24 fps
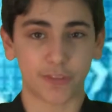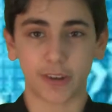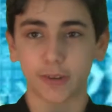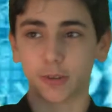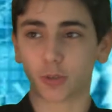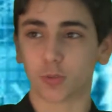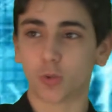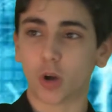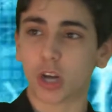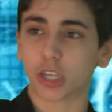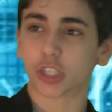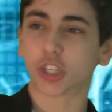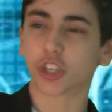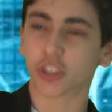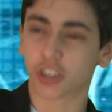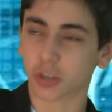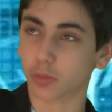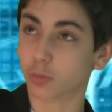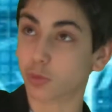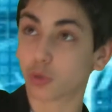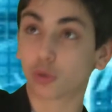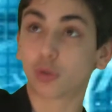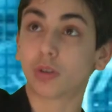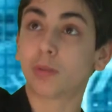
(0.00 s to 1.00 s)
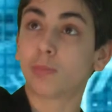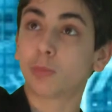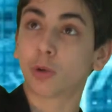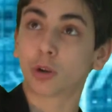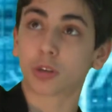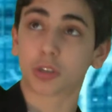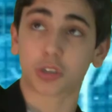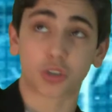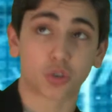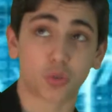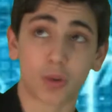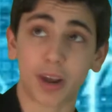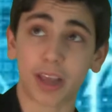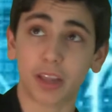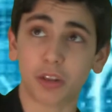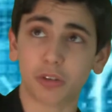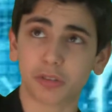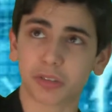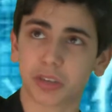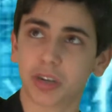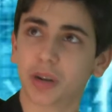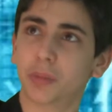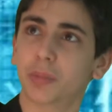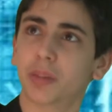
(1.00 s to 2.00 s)
I was watching some Dreamworks
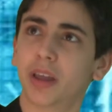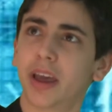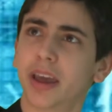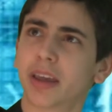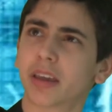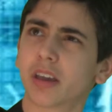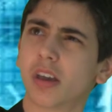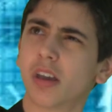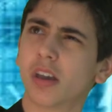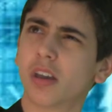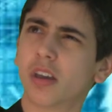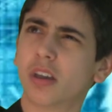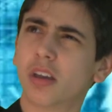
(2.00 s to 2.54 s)
trailers and I'm like,